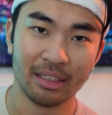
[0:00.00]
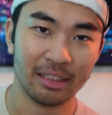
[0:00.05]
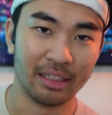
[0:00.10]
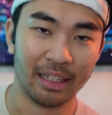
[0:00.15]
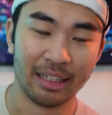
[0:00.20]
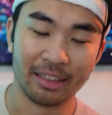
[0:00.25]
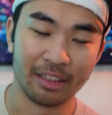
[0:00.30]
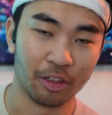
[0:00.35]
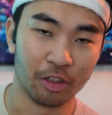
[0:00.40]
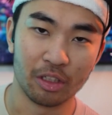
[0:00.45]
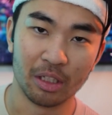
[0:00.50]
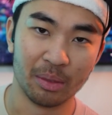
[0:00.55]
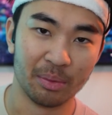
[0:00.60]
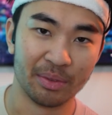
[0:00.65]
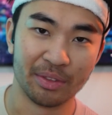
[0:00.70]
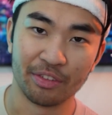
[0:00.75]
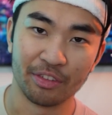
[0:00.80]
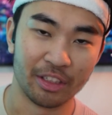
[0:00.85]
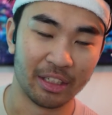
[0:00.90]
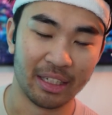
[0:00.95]
Like, they're
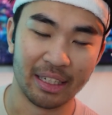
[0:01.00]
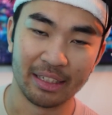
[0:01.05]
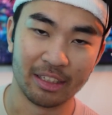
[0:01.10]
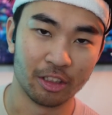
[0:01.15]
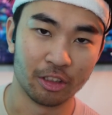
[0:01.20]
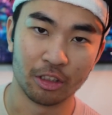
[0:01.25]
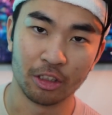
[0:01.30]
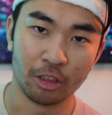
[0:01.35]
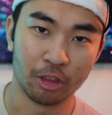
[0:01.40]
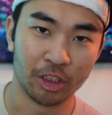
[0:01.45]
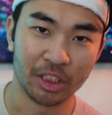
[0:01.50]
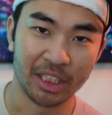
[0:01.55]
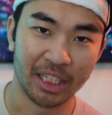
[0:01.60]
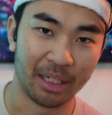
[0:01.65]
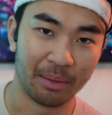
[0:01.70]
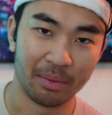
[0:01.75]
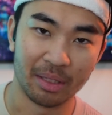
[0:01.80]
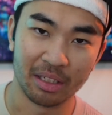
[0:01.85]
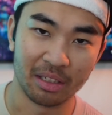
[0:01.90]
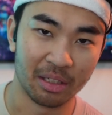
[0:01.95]
coming for you. Like, there's no
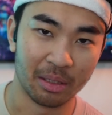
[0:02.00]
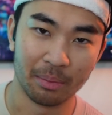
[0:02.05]
escape.